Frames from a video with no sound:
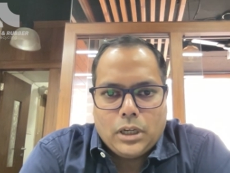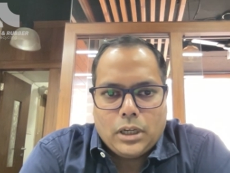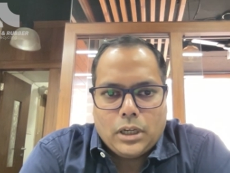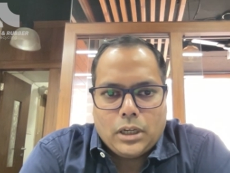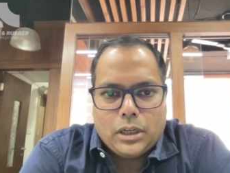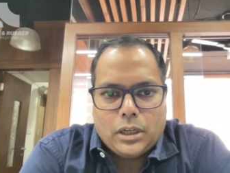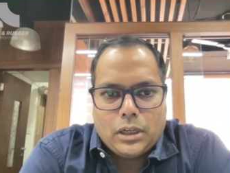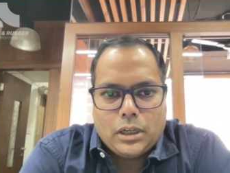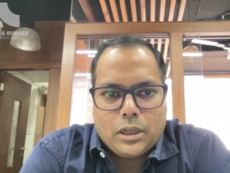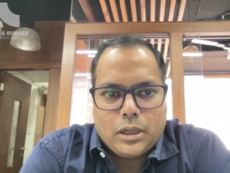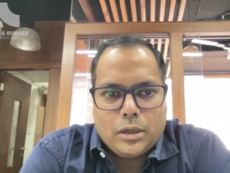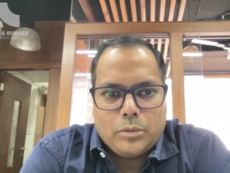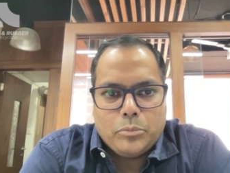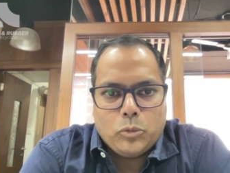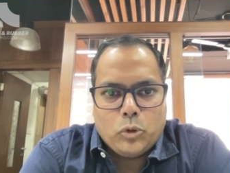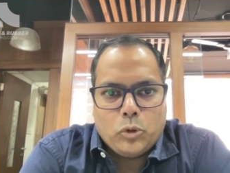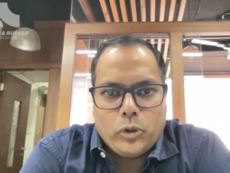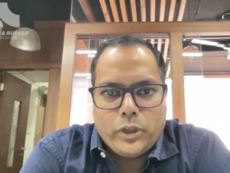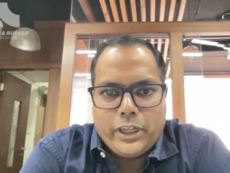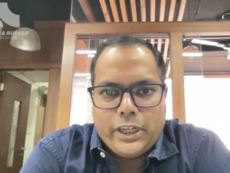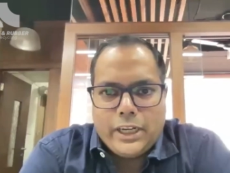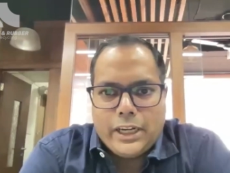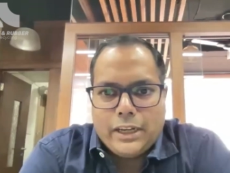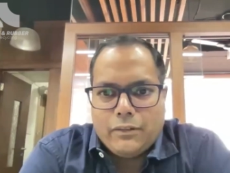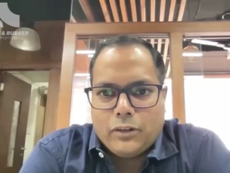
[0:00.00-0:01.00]
a, a
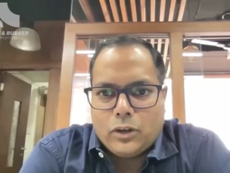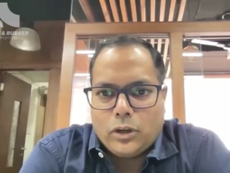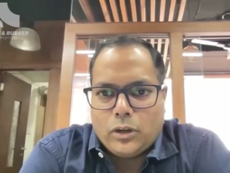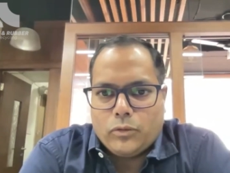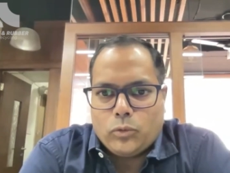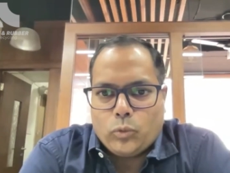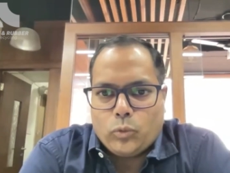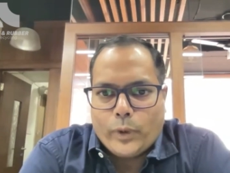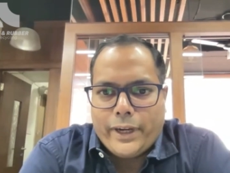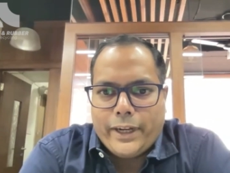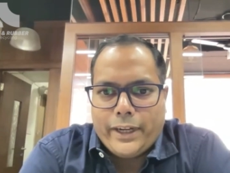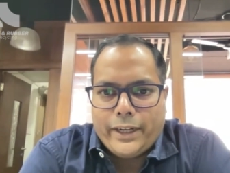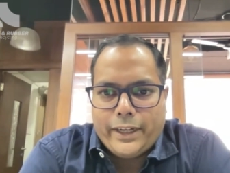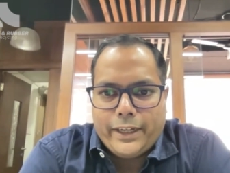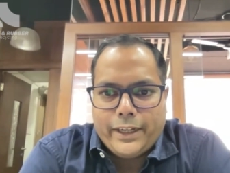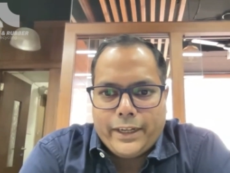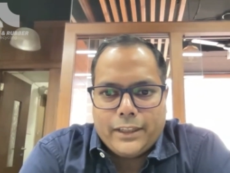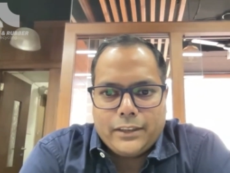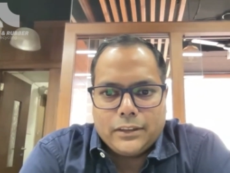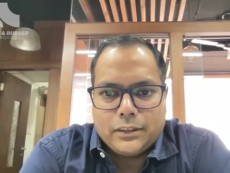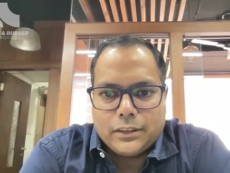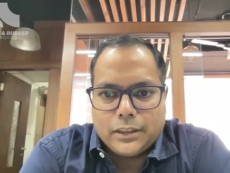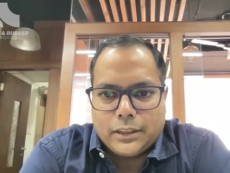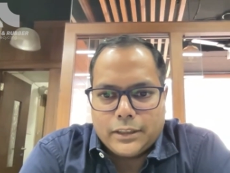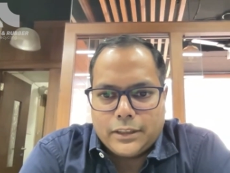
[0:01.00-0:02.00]
Mooney level of 20
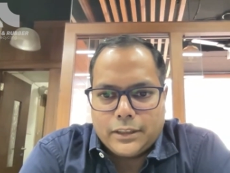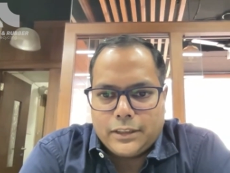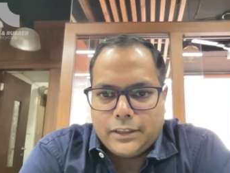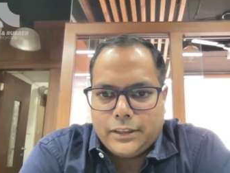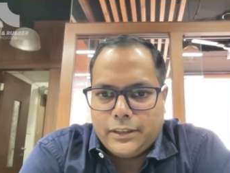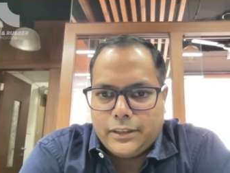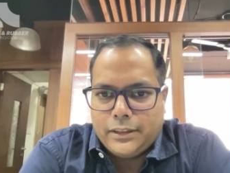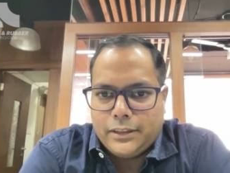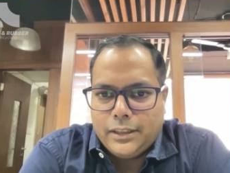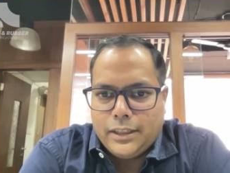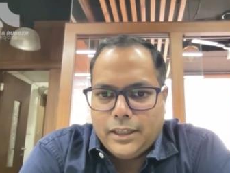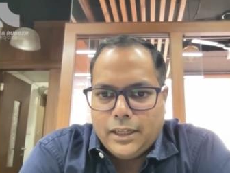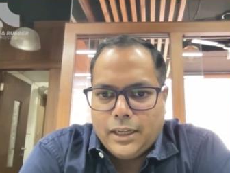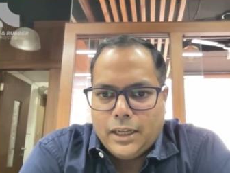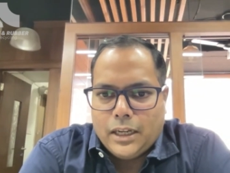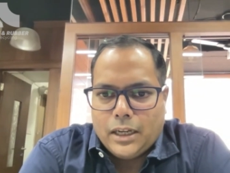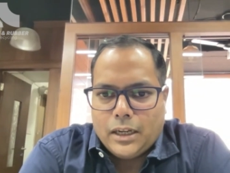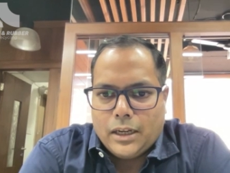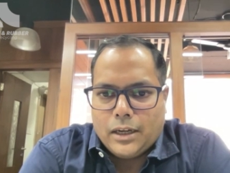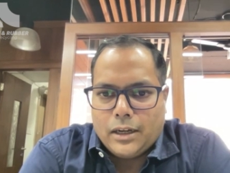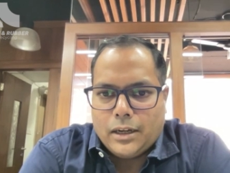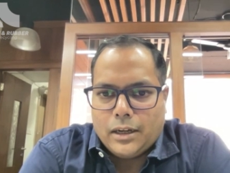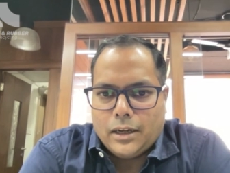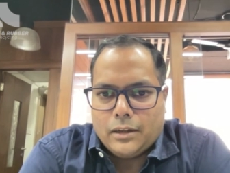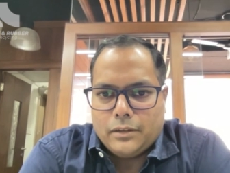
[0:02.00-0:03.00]
and 30
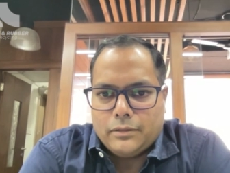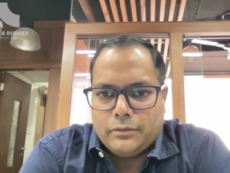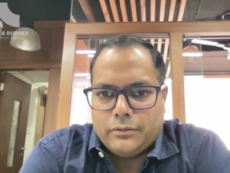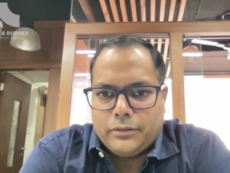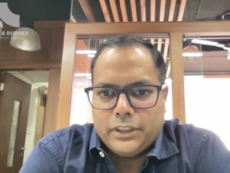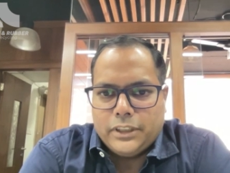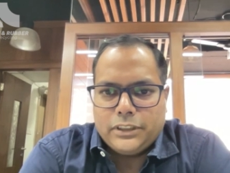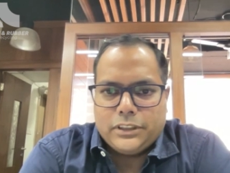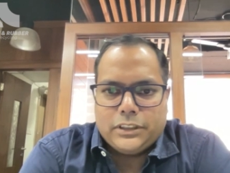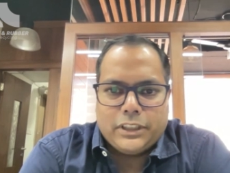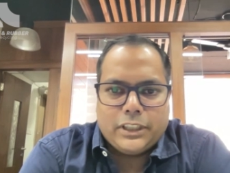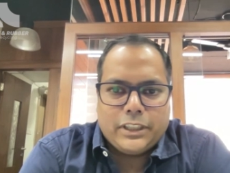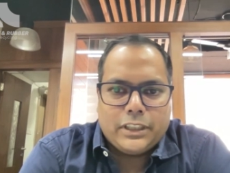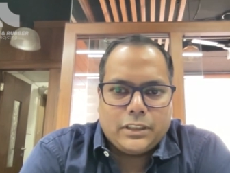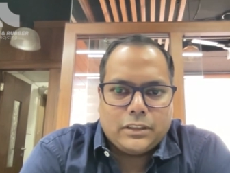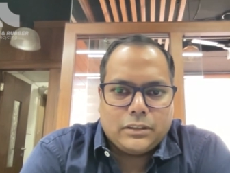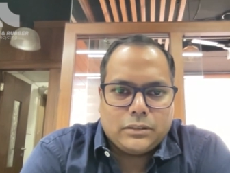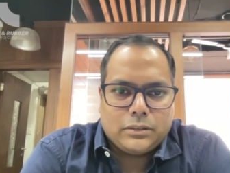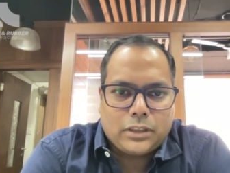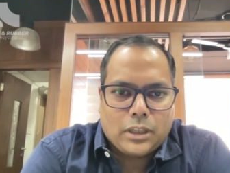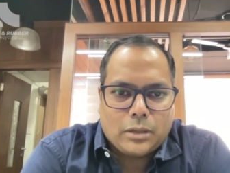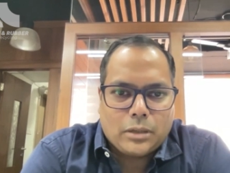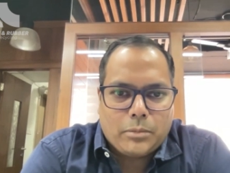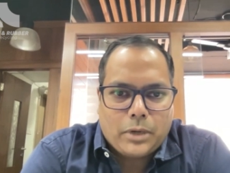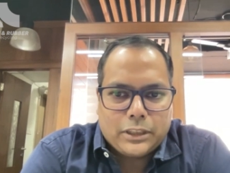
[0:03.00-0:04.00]
uh, which in
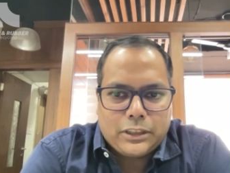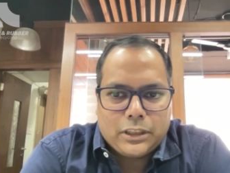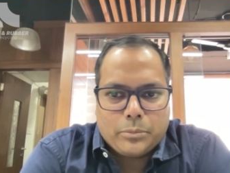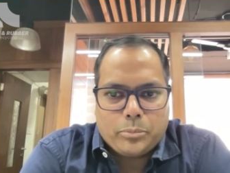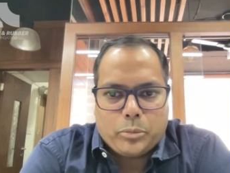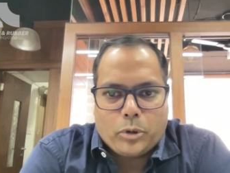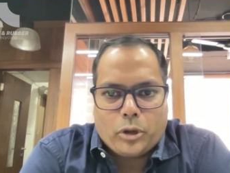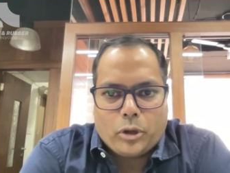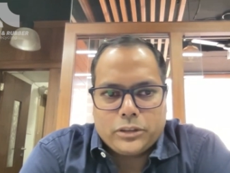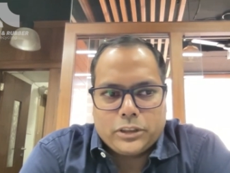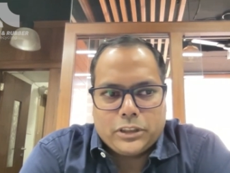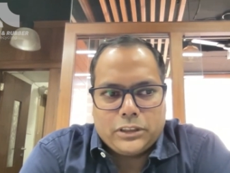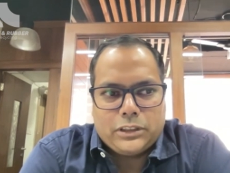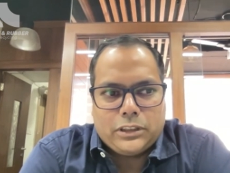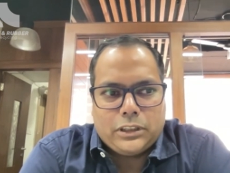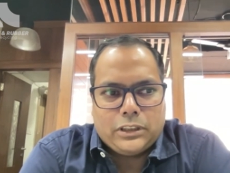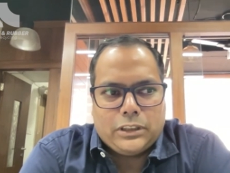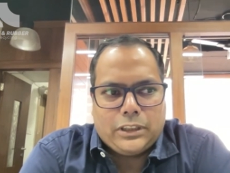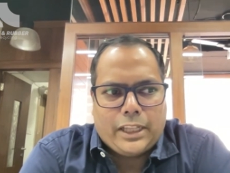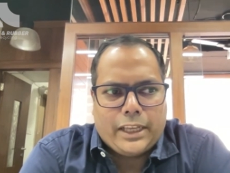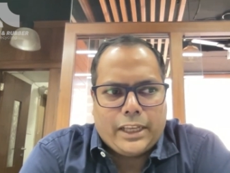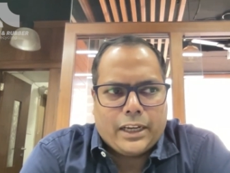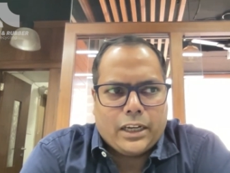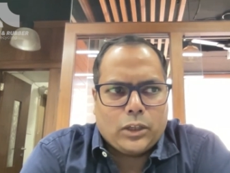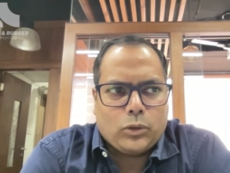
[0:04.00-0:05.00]
some other processes
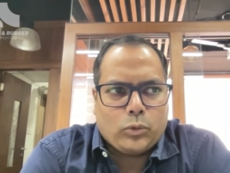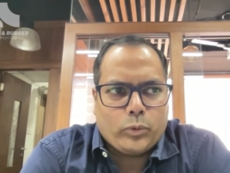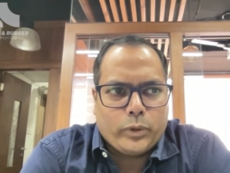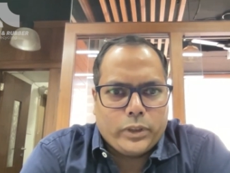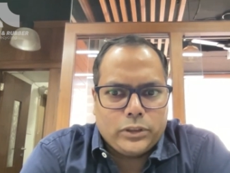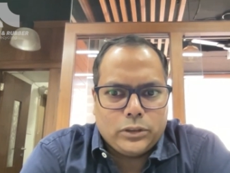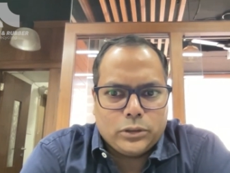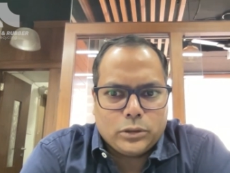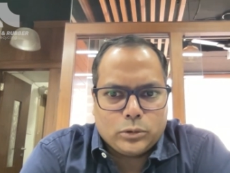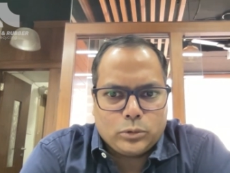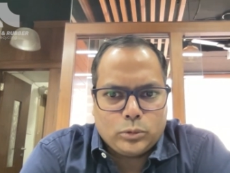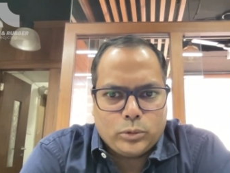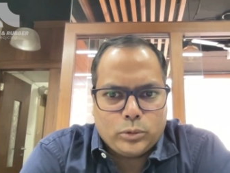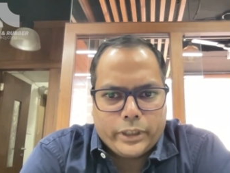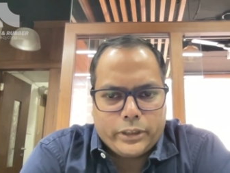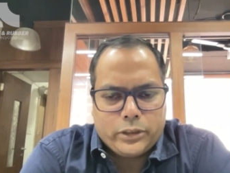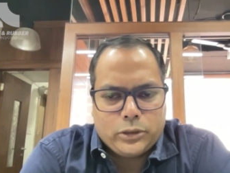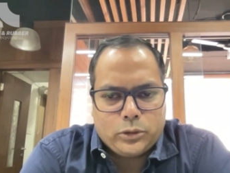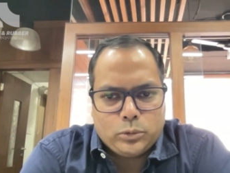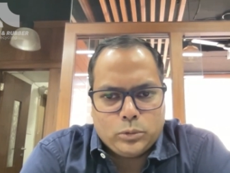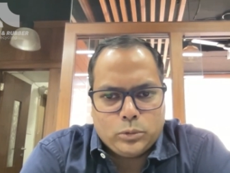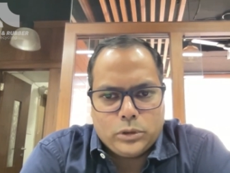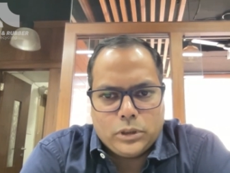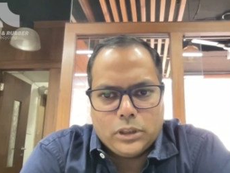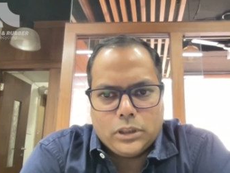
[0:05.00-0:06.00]
like a twin screw
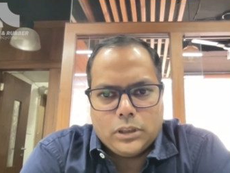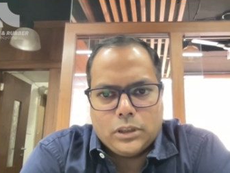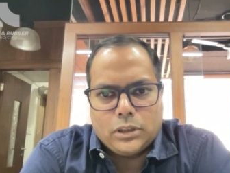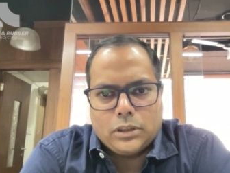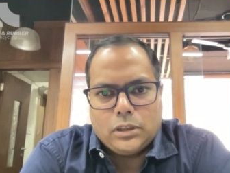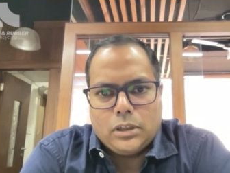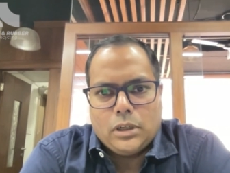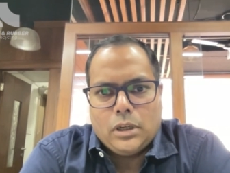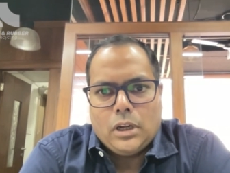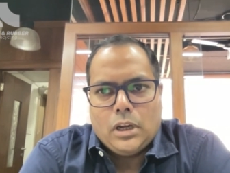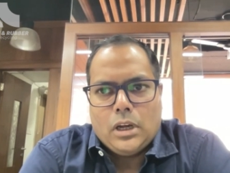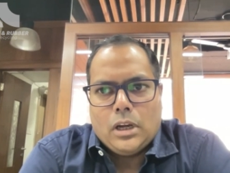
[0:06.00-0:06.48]
extruder